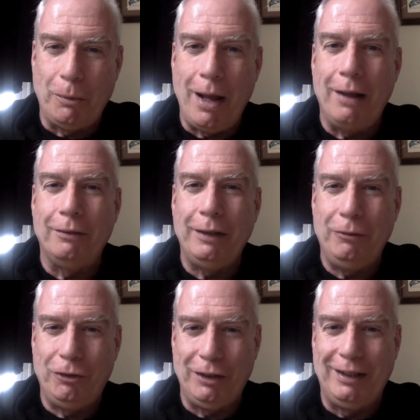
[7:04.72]
a while,
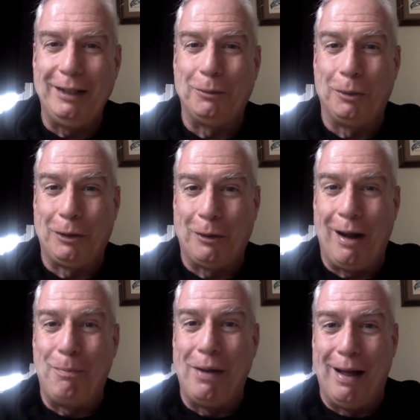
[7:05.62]
interesting things would
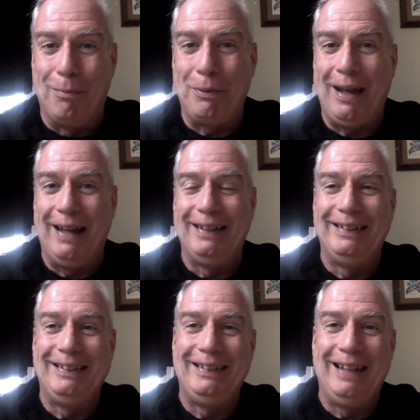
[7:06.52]
crop up,
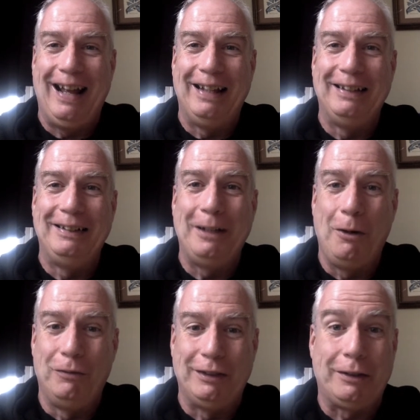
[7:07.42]
and and
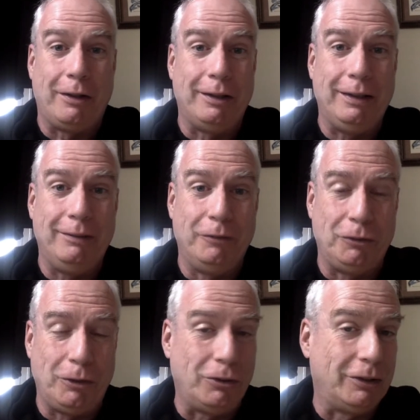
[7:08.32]
COVID started
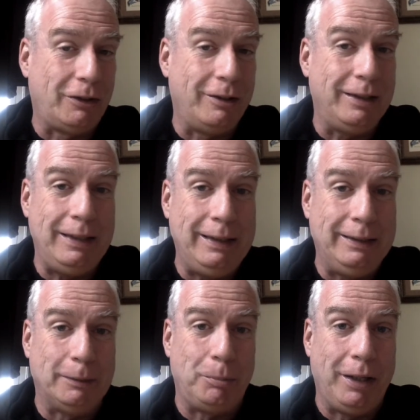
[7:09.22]
restrictions started to
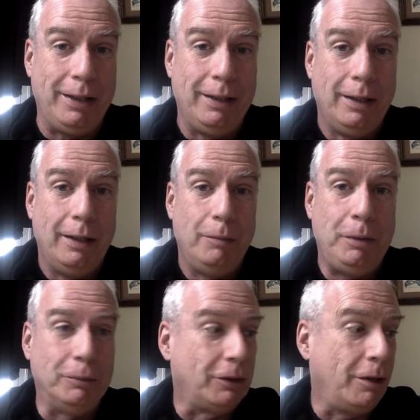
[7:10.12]
ease a bit.
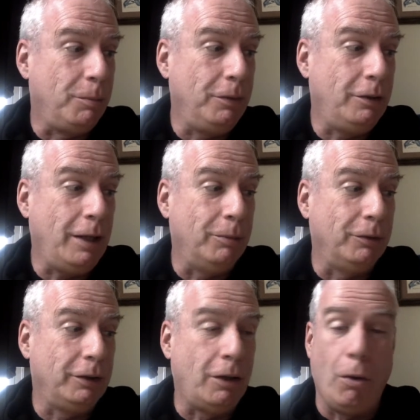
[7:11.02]
People started to be, to be able
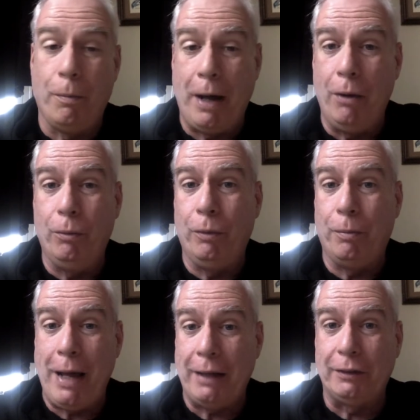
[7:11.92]
to go about with
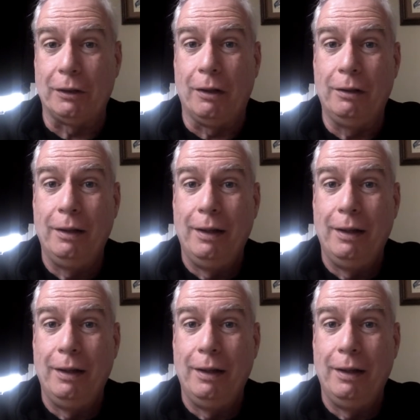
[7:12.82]
masks on,